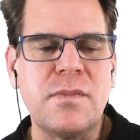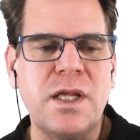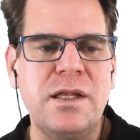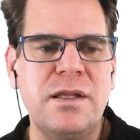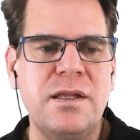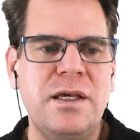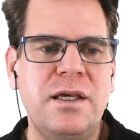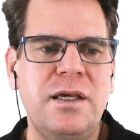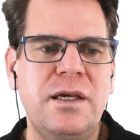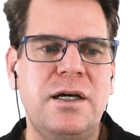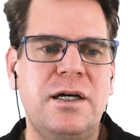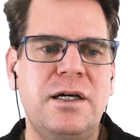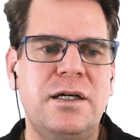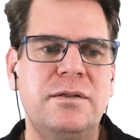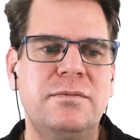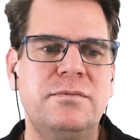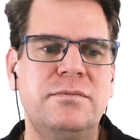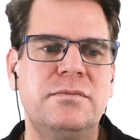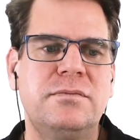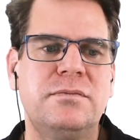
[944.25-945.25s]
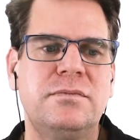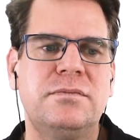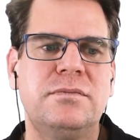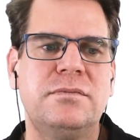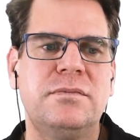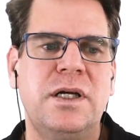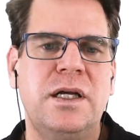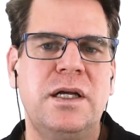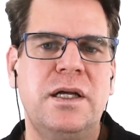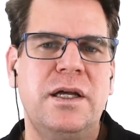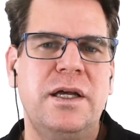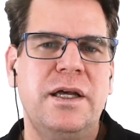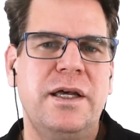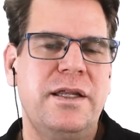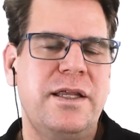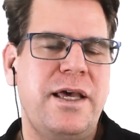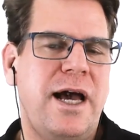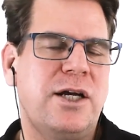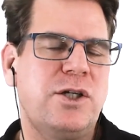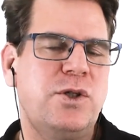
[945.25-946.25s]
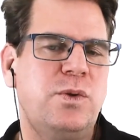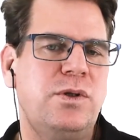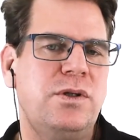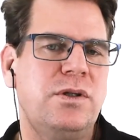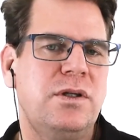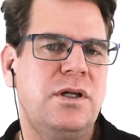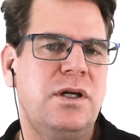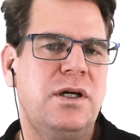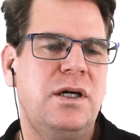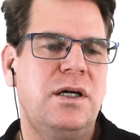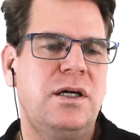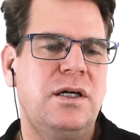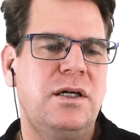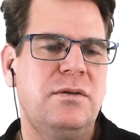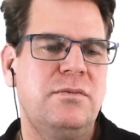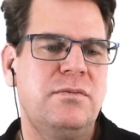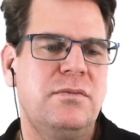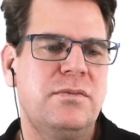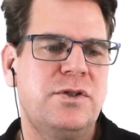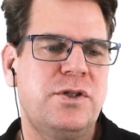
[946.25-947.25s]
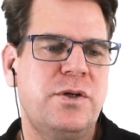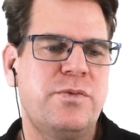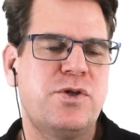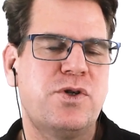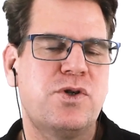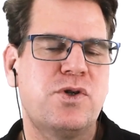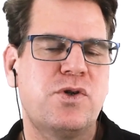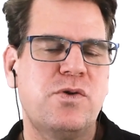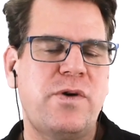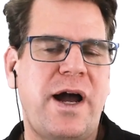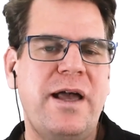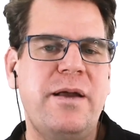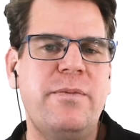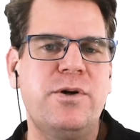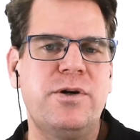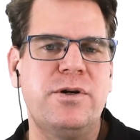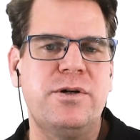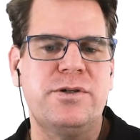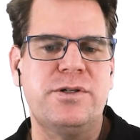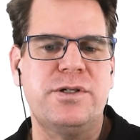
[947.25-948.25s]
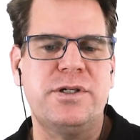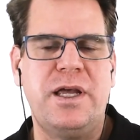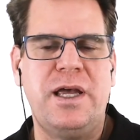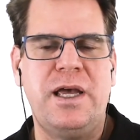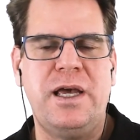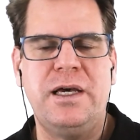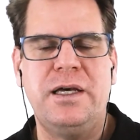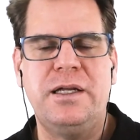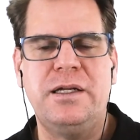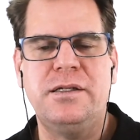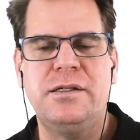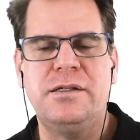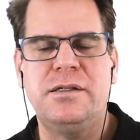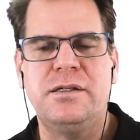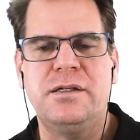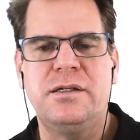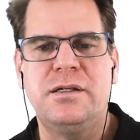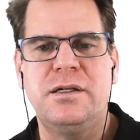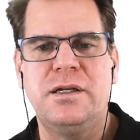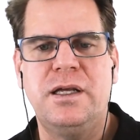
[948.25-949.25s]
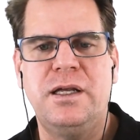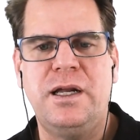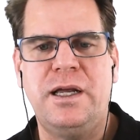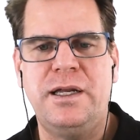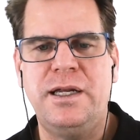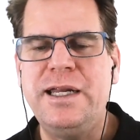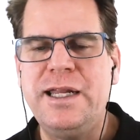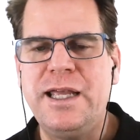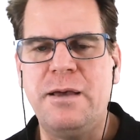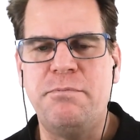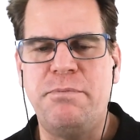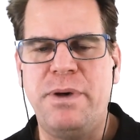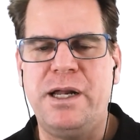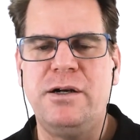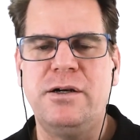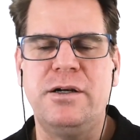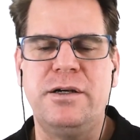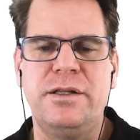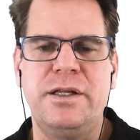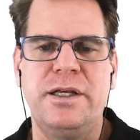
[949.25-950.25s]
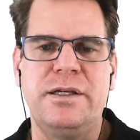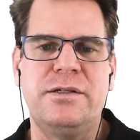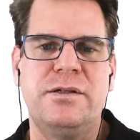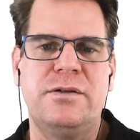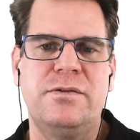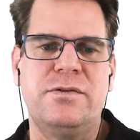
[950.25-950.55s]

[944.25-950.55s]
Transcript: the actual subscribers and I need to get better on this.